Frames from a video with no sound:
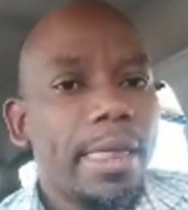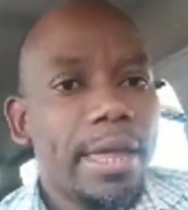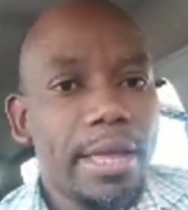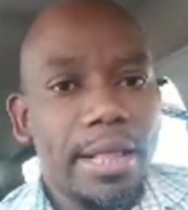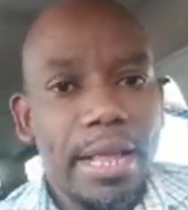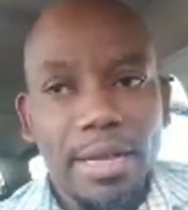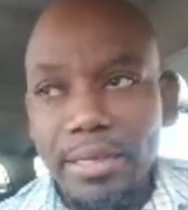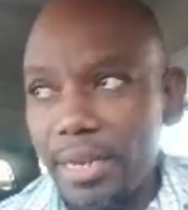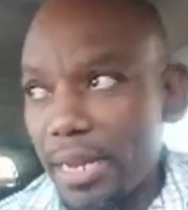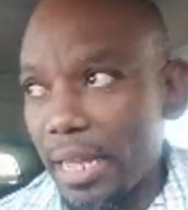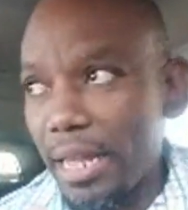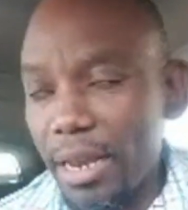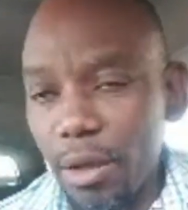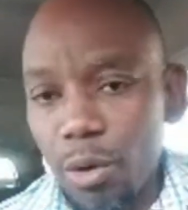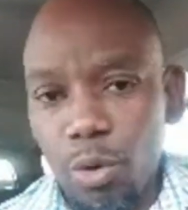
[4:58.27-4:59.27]
tla
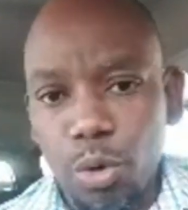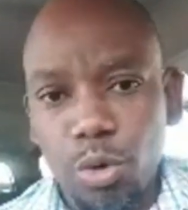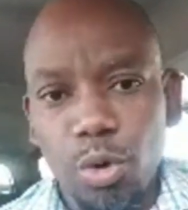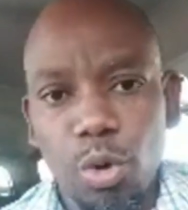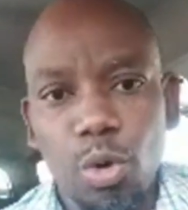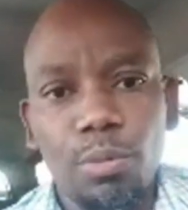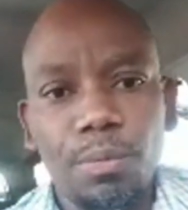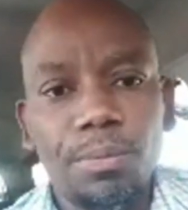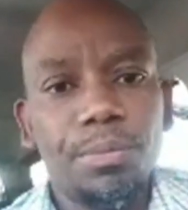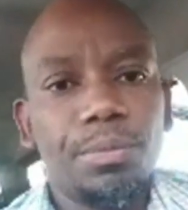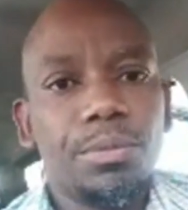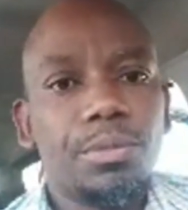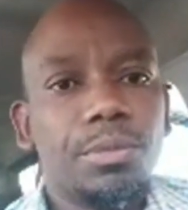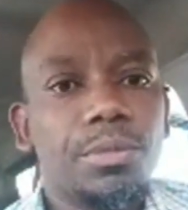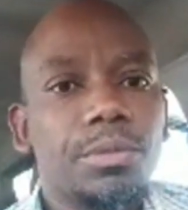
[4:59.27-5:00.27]
diragalang go no ho
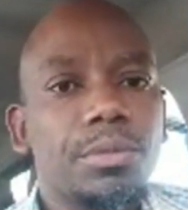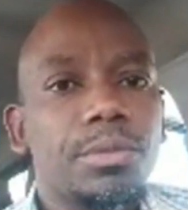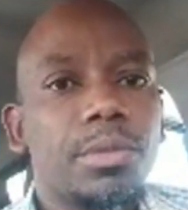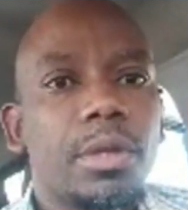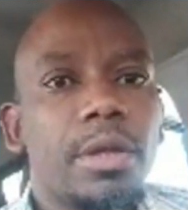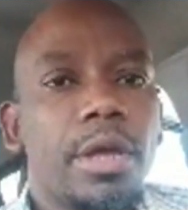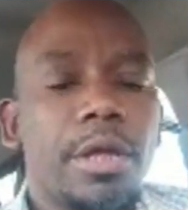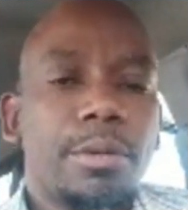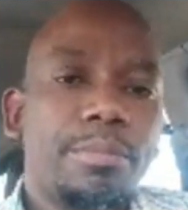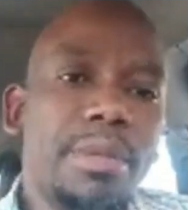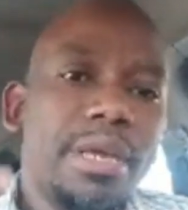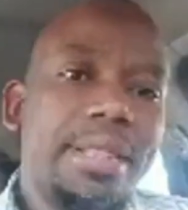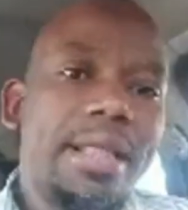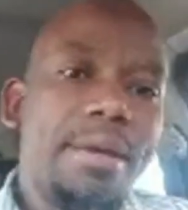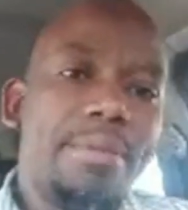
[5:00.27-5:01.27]

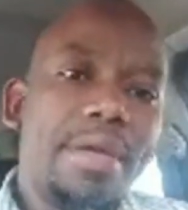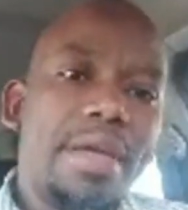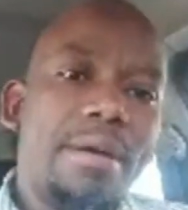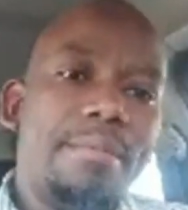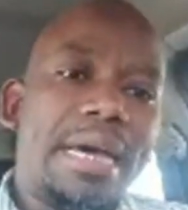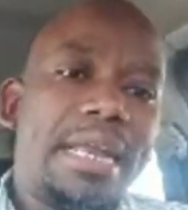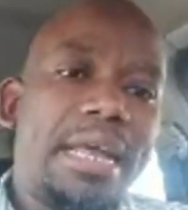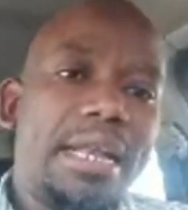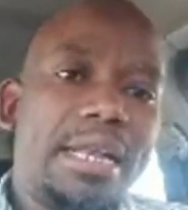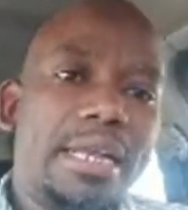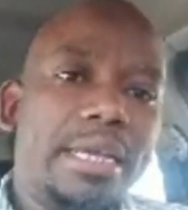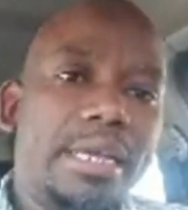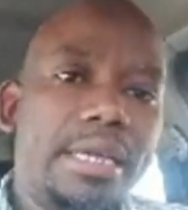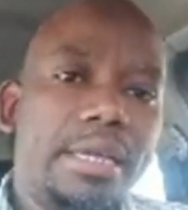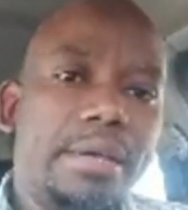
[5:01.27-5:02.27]
mme tla be ya mana
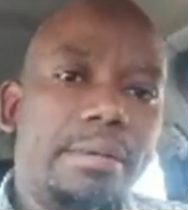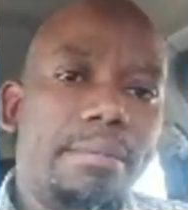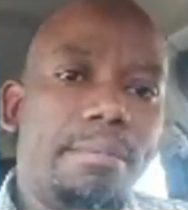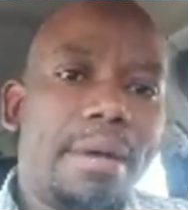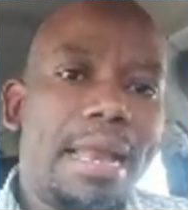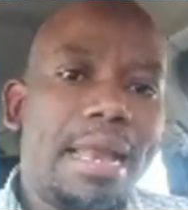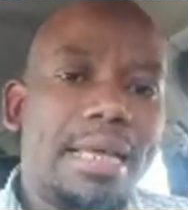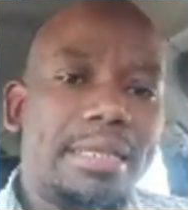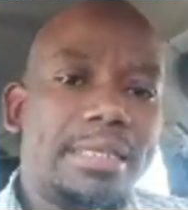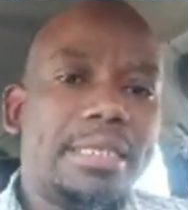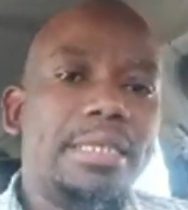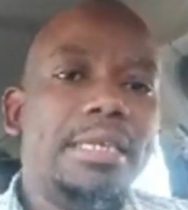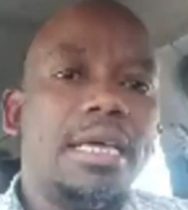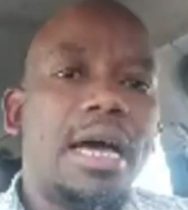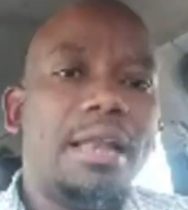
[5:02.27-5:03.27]
le
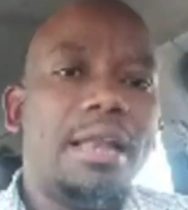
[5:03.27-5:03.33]
malatsi a le